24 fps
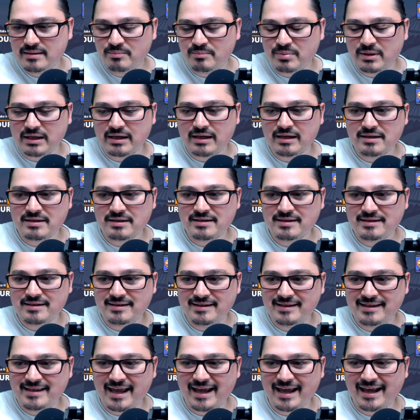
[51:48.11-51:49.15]
because
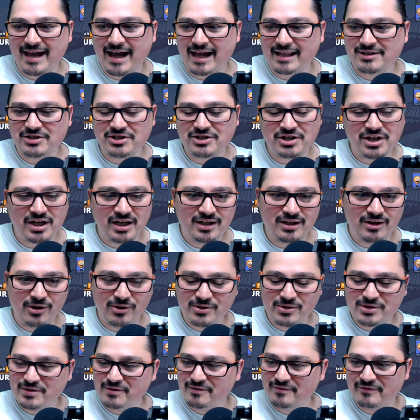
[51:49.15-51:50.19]
they got
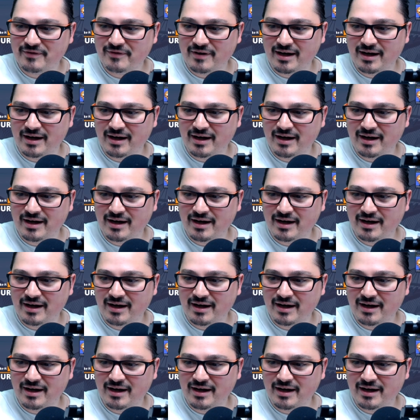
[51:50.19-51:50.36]
shitloads of.